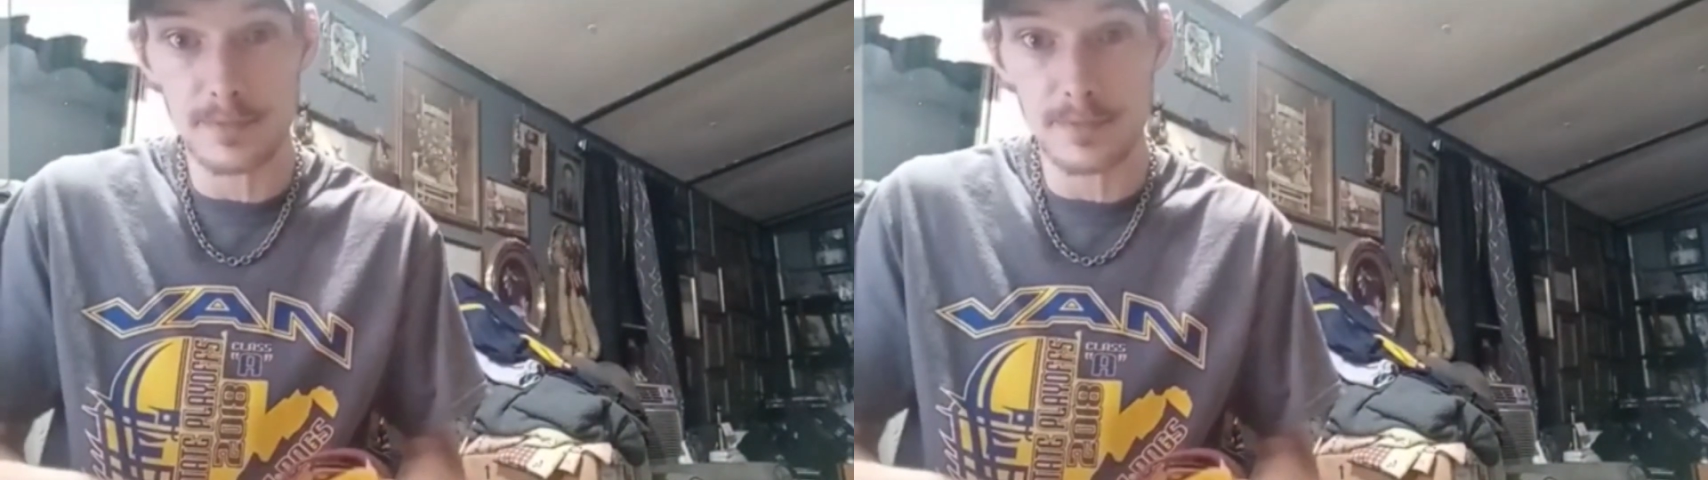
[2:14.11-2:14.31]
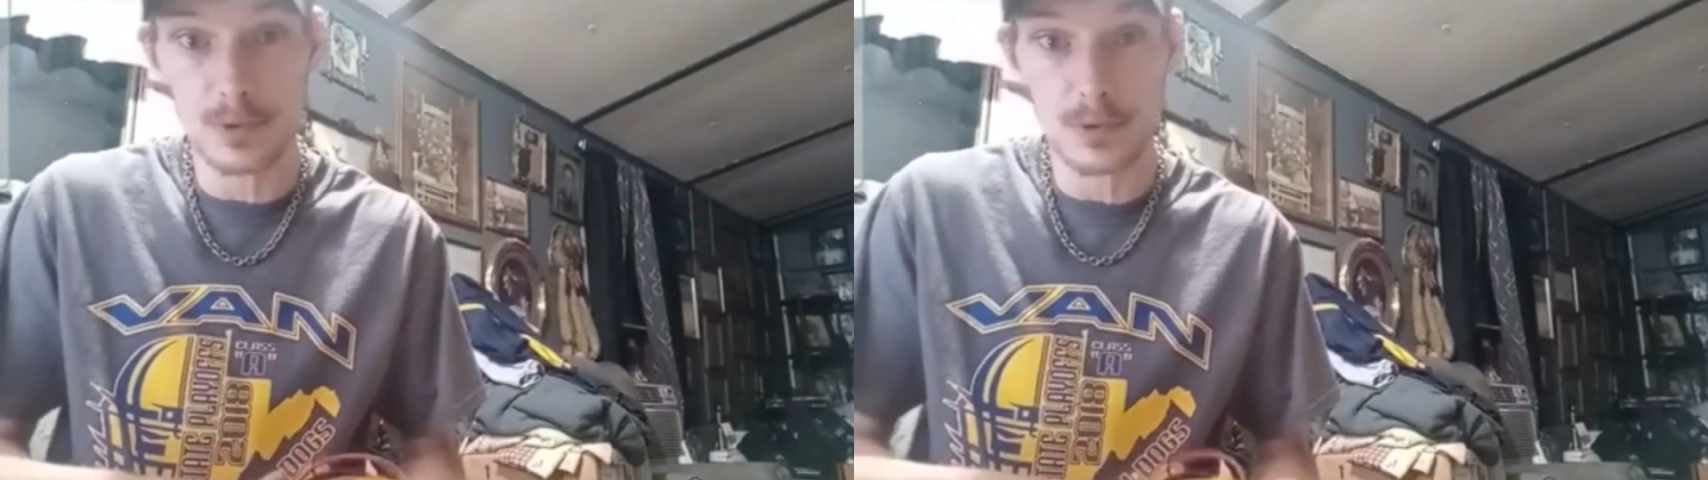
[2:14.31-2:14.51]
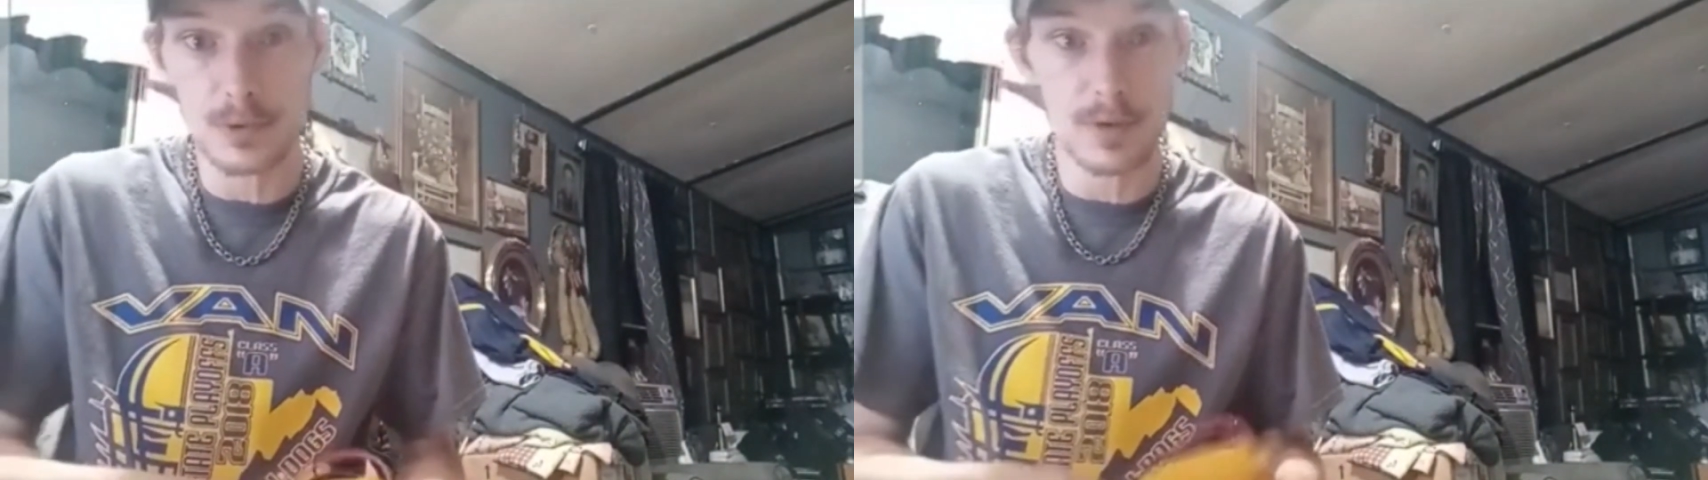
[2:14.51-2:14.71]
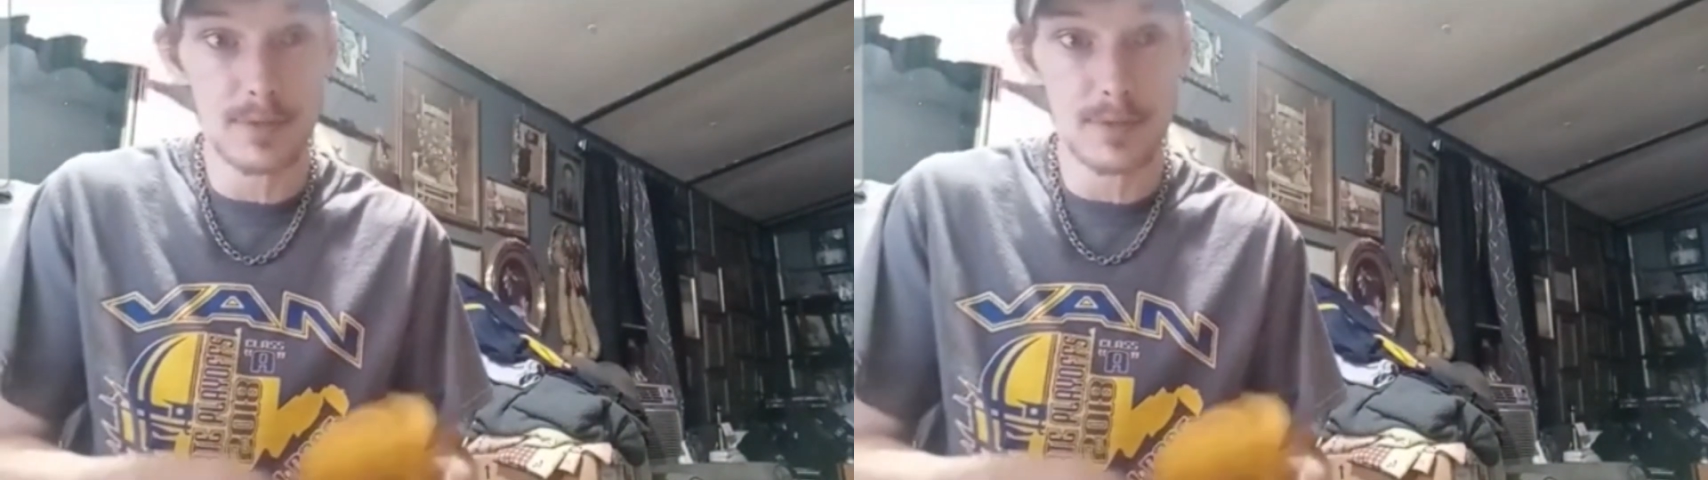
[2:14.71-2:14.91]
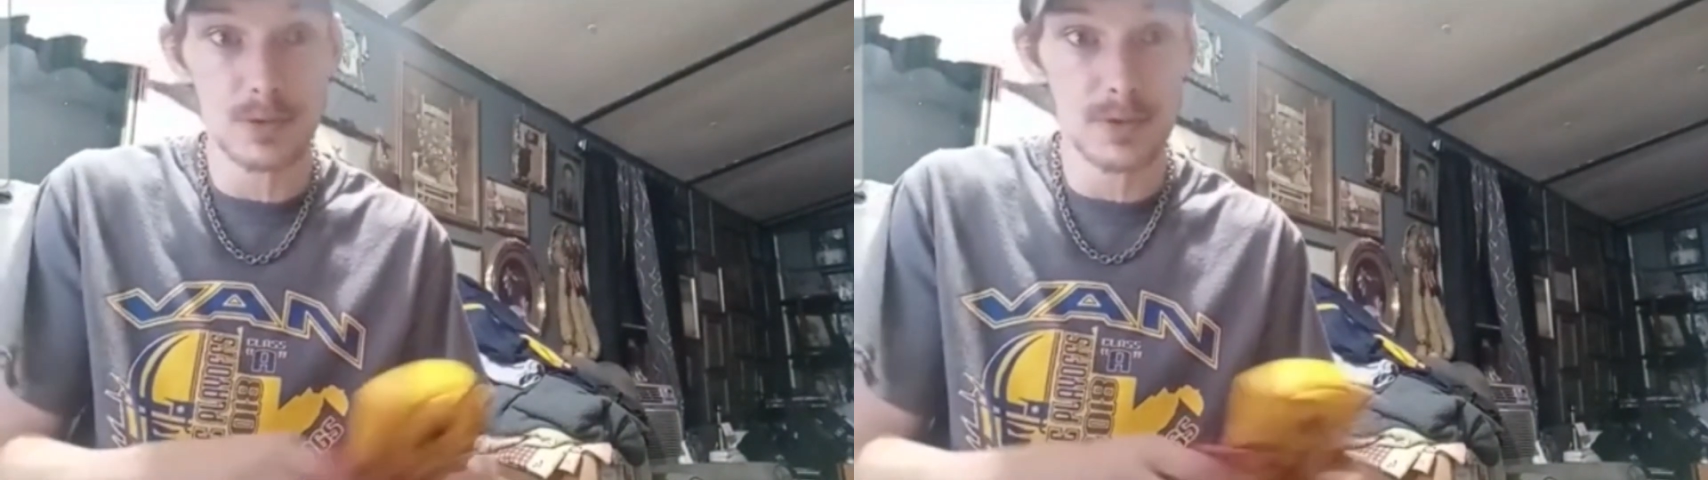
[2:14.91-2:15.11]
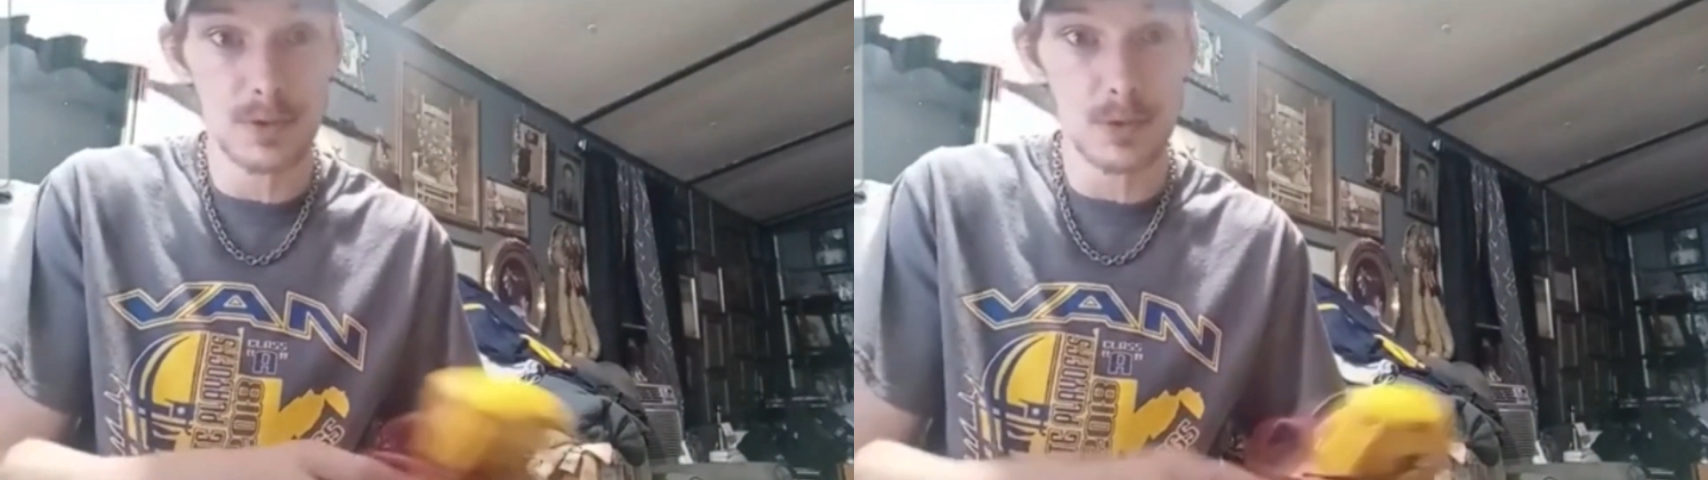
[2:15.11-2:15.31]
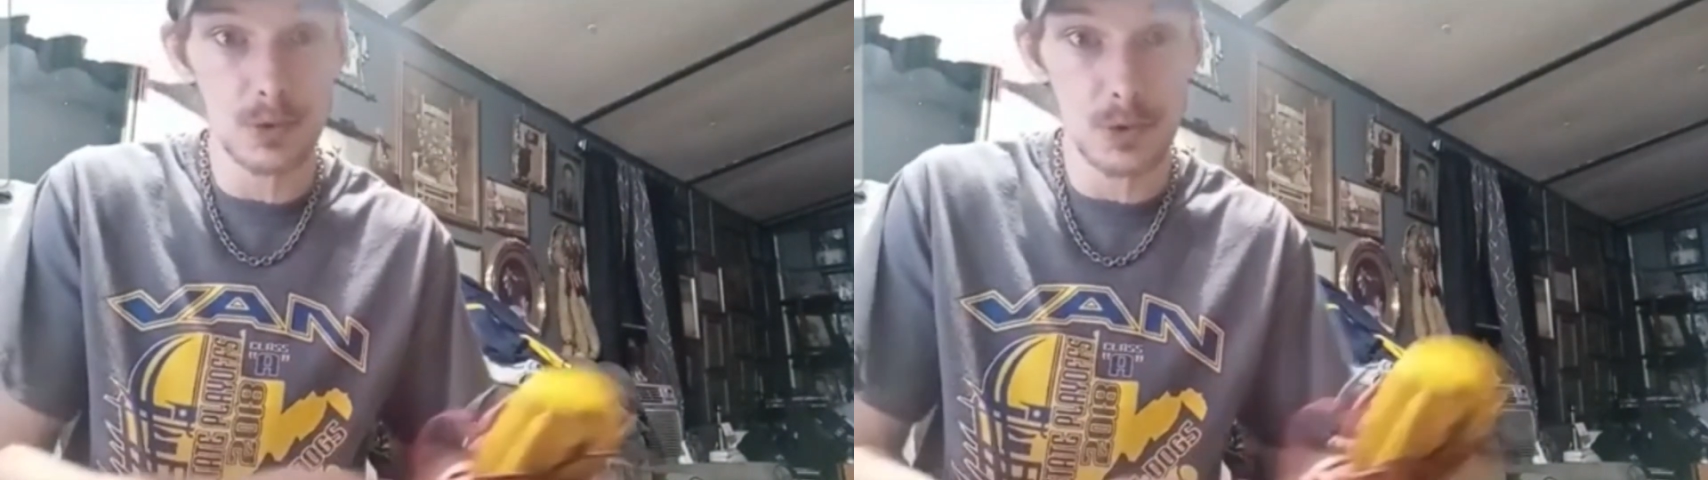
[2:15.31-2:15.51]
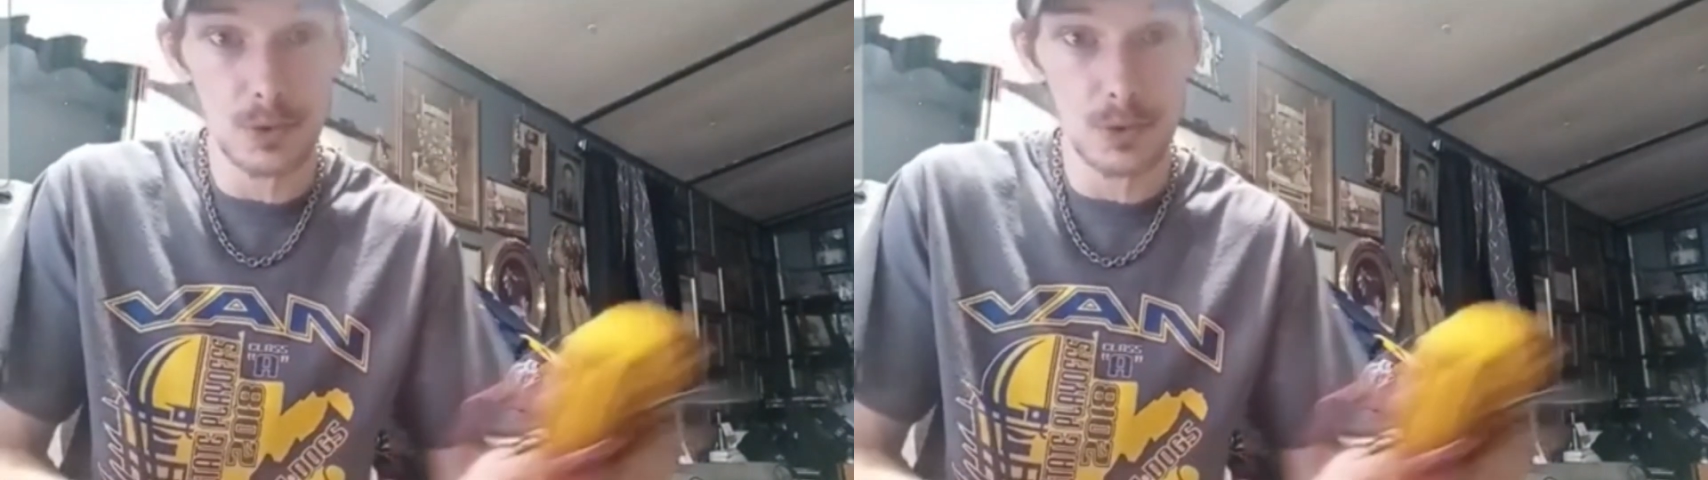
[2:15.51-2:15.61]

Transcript: you ain't messing with the real tool.